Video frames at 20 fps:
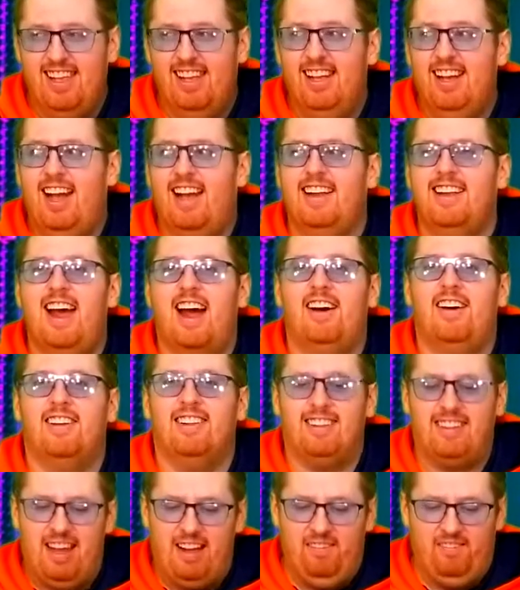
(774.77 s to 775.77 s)
And now it's
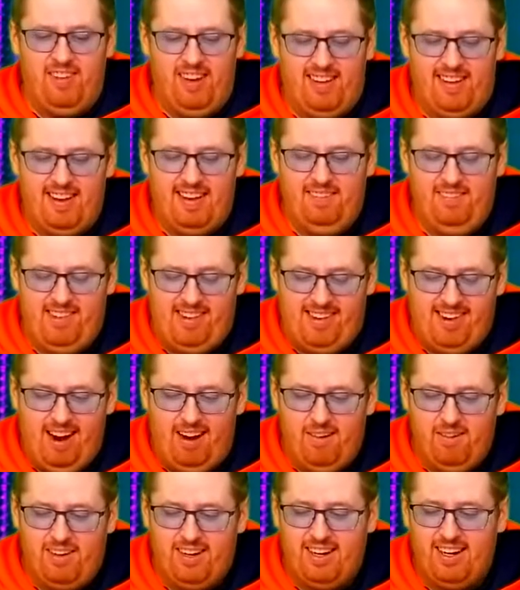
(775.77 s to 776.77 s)
time for Tim's
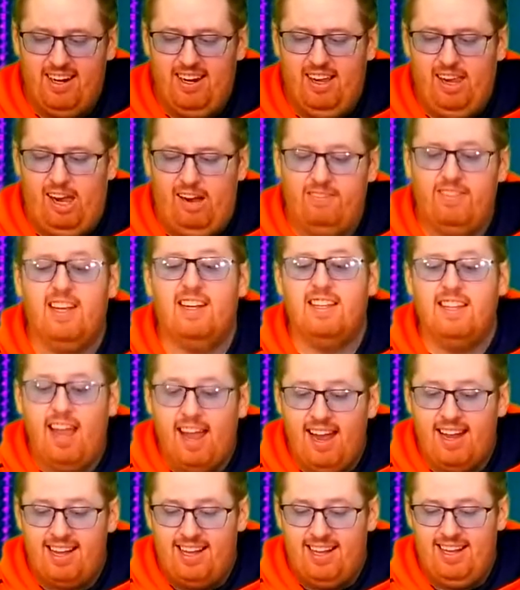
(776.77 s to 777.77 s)
joke of the
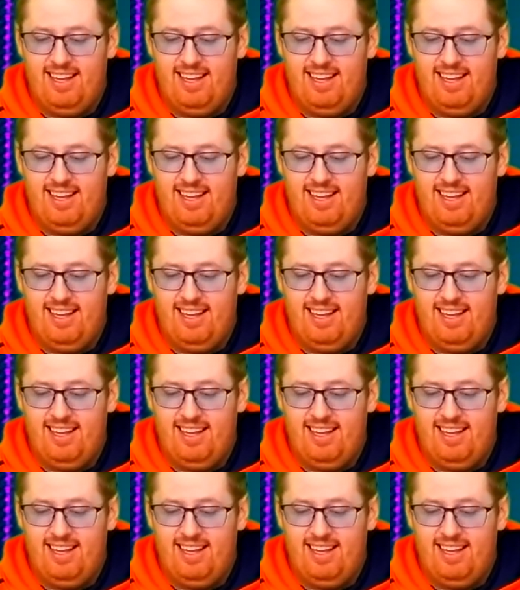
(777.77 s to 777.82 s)
day.